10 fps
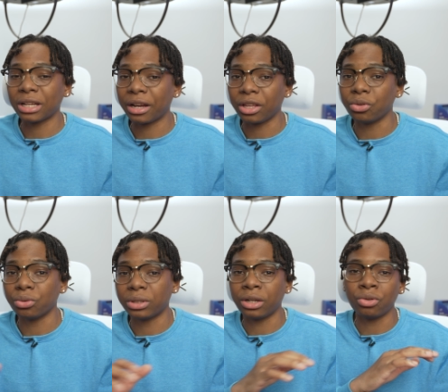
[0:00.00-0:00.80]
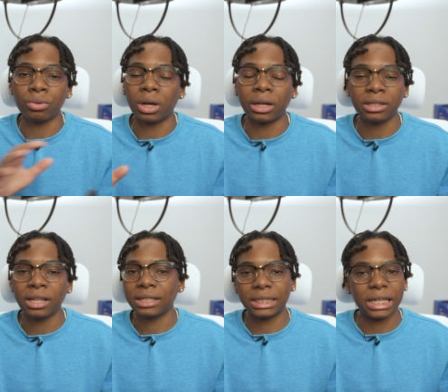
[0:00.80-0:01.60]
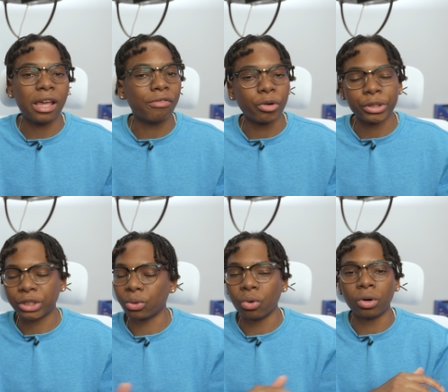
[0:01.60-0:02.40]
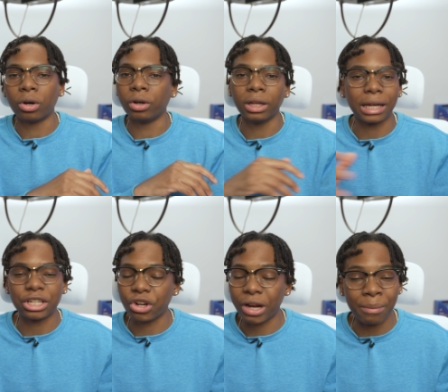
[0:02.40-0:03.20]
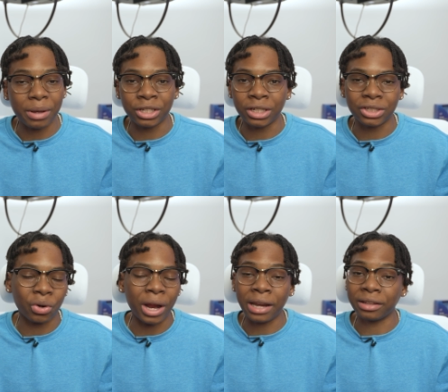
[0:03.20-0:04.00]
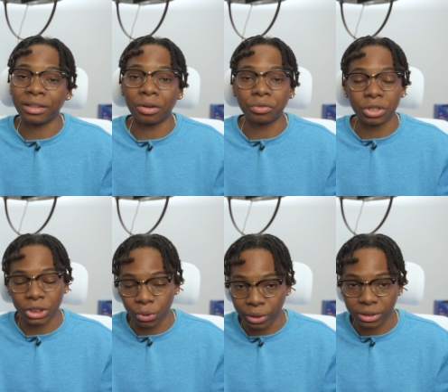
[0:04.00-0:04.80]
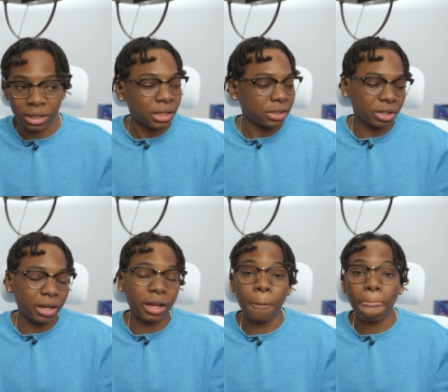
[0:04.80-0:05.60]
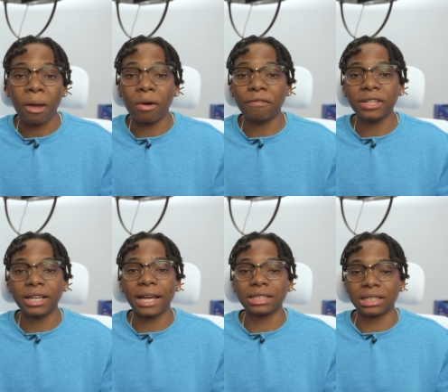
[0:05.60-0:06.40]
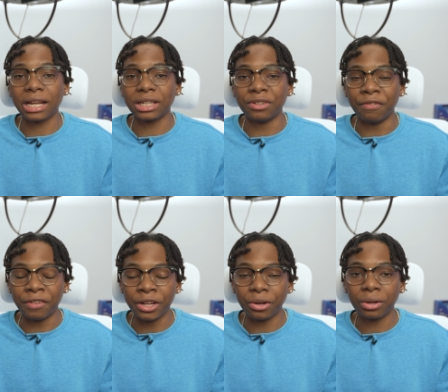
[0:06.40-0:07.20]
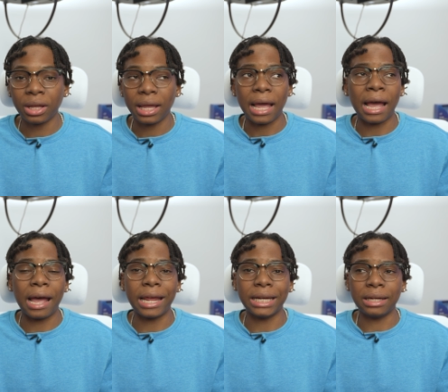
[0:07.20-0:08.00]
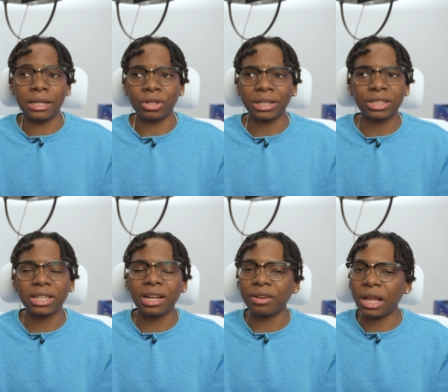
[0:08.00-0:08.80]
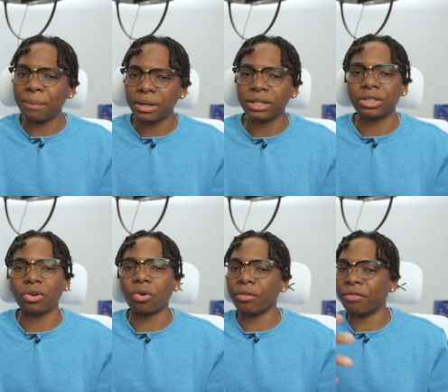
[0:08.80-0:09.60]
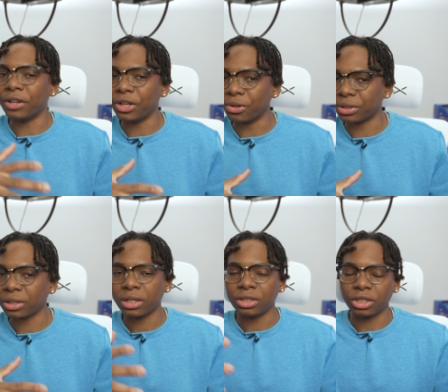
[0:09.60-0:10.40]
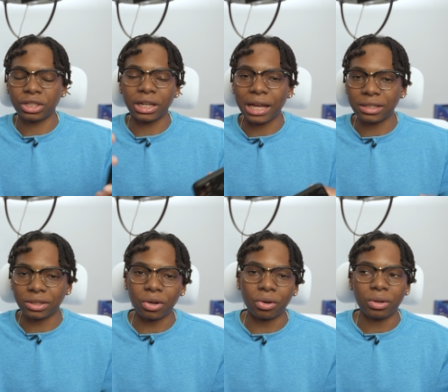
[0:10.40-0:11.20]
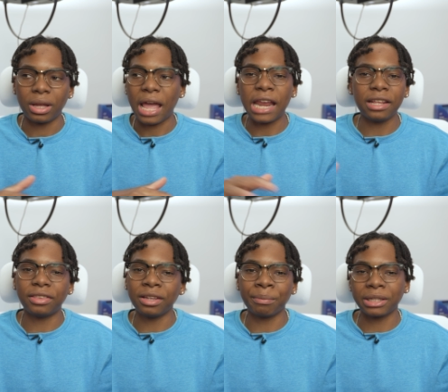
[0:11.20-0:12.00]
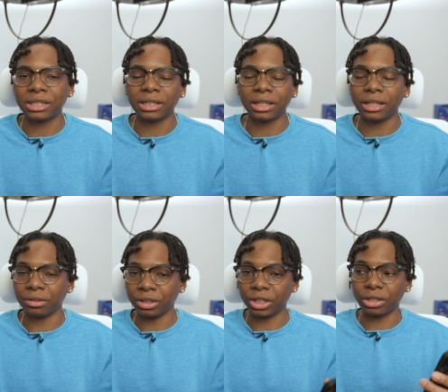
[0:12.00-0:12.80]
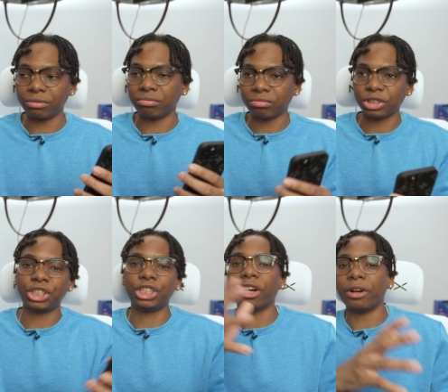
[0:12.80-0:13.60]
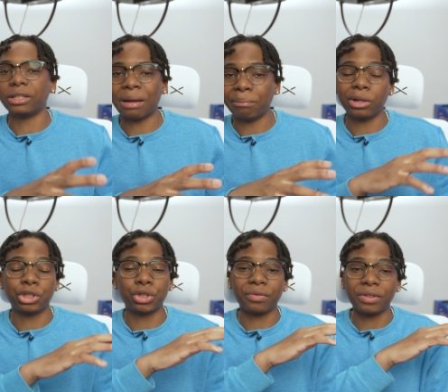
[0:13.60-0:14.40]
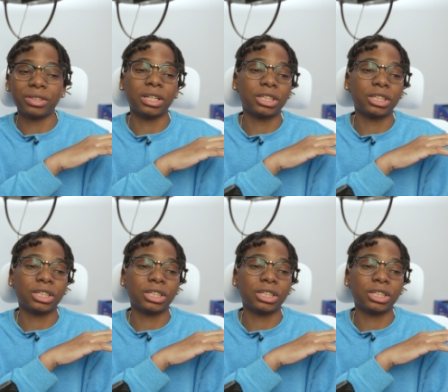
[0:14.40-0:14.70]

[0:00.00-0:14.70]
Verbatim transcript: that they use, they do not save or store or look at your images or anything of the sort. So yeah, hopefully you guys like this video, and you can send images or videos, just so you guys know. Anything basically, you could share it. I'm not sure if there's